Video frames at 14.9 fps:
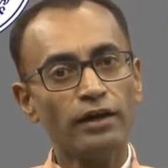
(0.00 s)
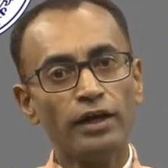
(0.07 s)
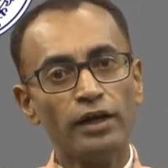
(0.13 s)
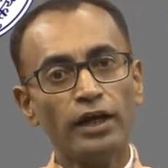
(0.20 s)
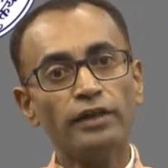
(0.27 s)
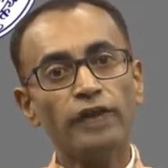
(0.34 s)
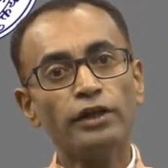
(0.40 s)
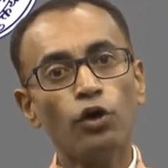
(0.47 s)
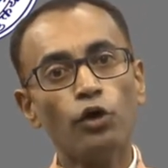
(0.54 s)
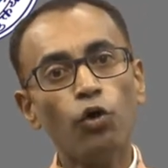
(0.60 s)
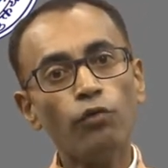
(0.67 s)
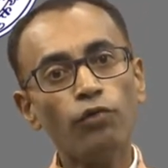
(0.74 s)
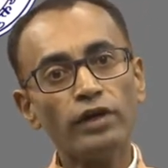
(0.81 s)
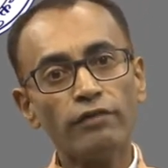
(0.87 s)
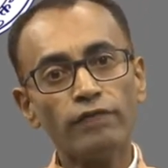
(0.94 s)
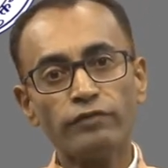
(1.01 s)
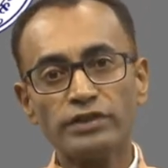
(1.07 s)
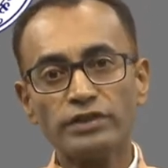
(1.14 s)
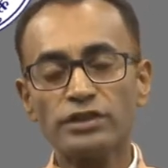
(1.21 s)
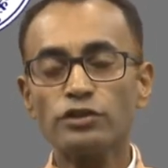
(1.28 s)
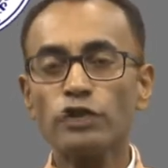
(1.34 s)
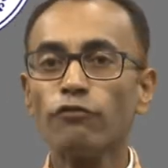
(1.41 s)
in the
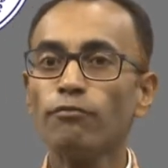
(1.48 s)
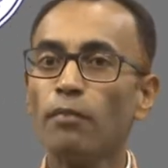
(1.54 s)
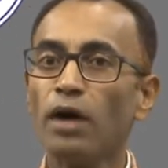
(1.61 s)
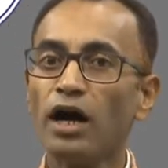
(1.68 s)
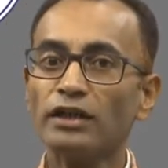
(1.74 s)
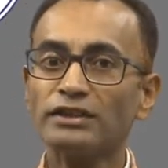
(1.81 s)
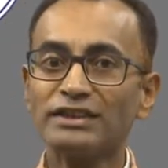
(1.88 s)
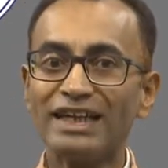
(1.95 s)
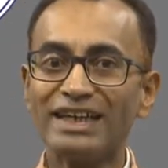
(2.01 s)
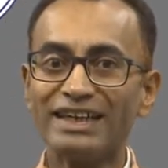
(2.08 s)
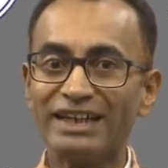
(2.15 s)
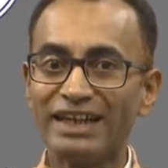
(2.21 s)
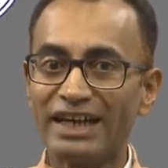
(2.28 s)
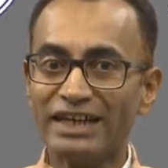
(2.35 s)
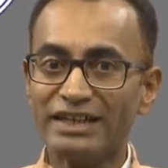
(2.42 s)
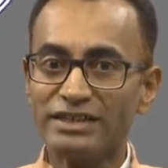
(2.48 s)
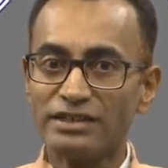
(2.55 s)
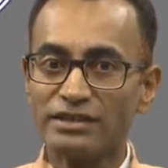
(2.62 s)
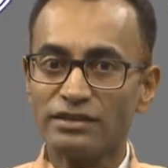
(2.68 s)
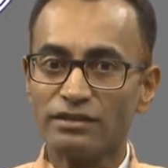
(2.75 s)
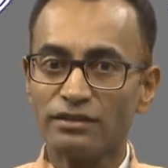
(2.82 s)
overemphasis of marks and grades.